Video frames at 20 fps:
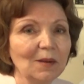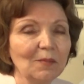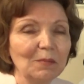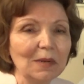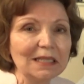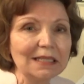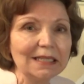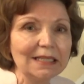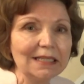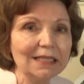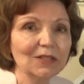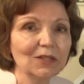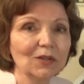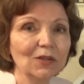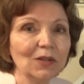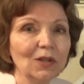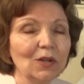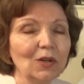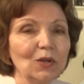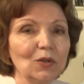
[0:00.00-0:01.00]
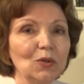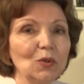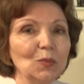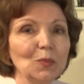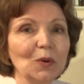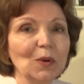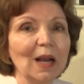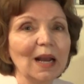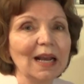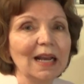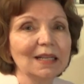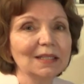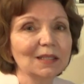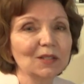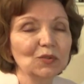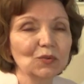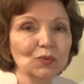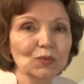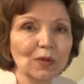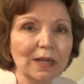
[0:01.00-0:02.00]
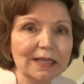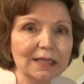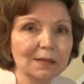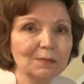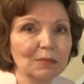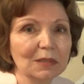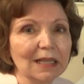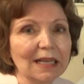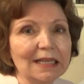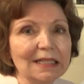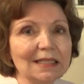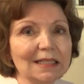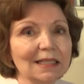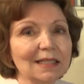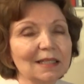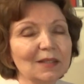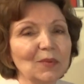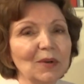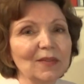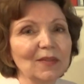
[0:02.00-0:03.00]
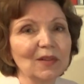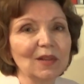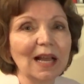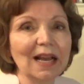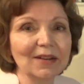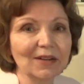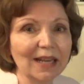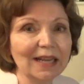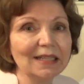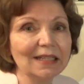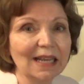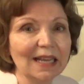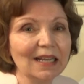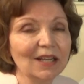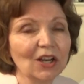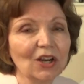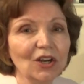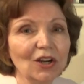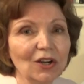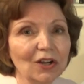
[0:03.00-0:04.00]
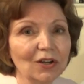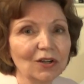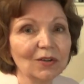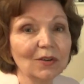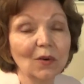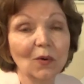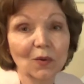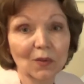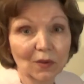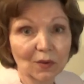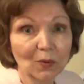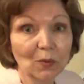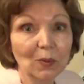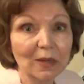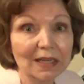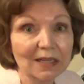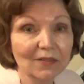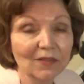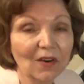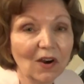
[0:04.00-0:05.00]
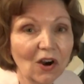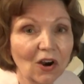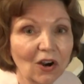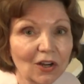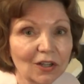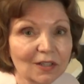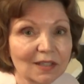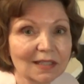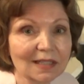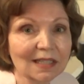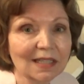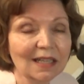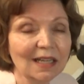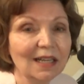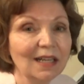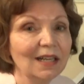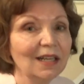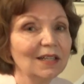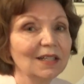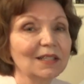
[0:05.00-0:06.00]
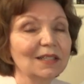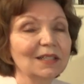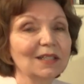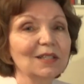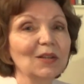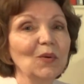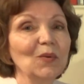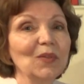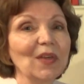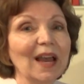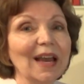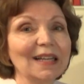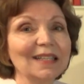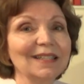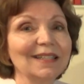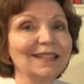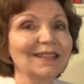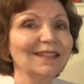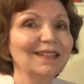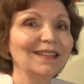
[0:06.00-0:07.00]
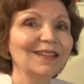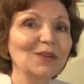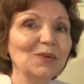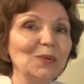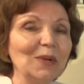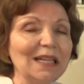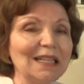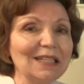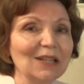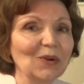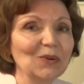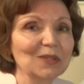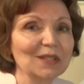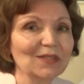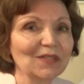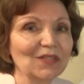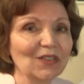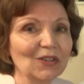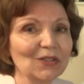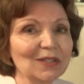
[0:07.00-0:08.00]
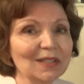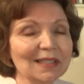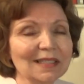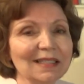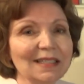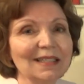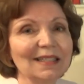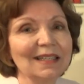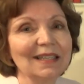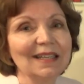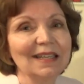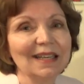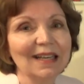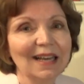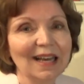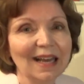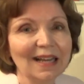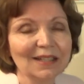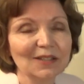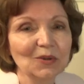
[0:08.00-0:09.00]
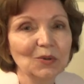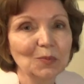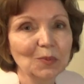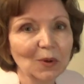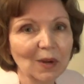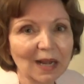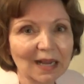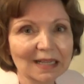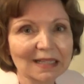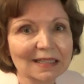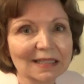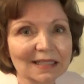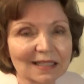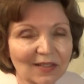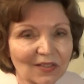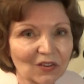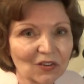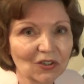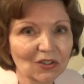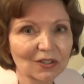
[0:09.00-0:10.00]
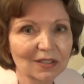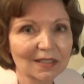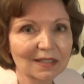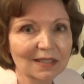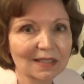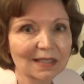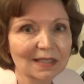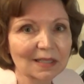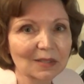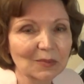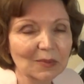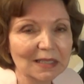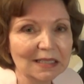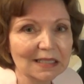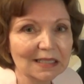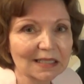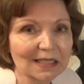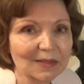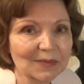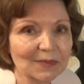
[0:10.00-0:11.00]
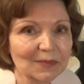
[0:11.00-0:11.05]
But here, Couperin has traded places with La Reine des Cœurs, or the Queen of Hearts, so that the Queen goes first and Couperin is third in the suite.